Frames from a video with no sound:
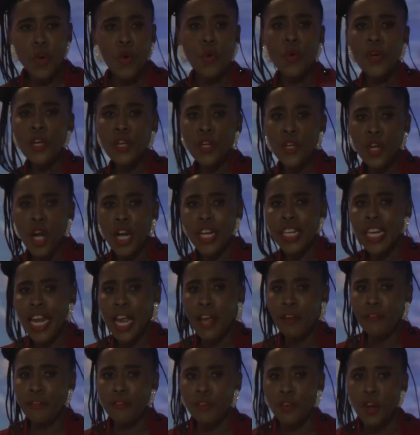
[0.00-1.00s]
would not
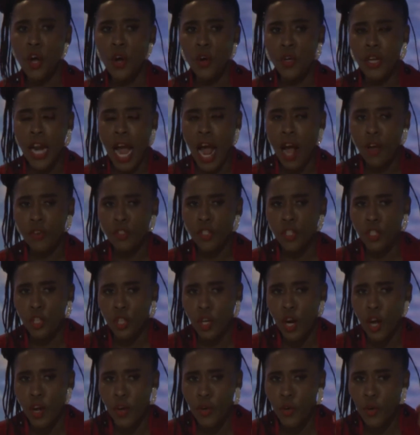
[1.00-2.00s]
have known how
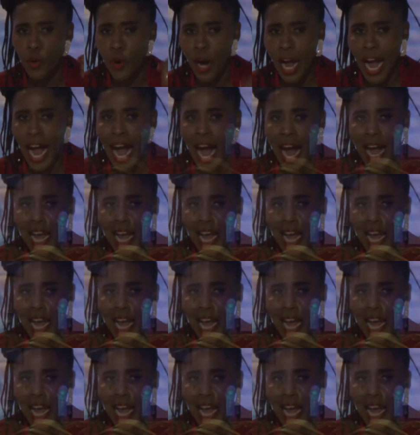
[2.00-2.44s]
strong you are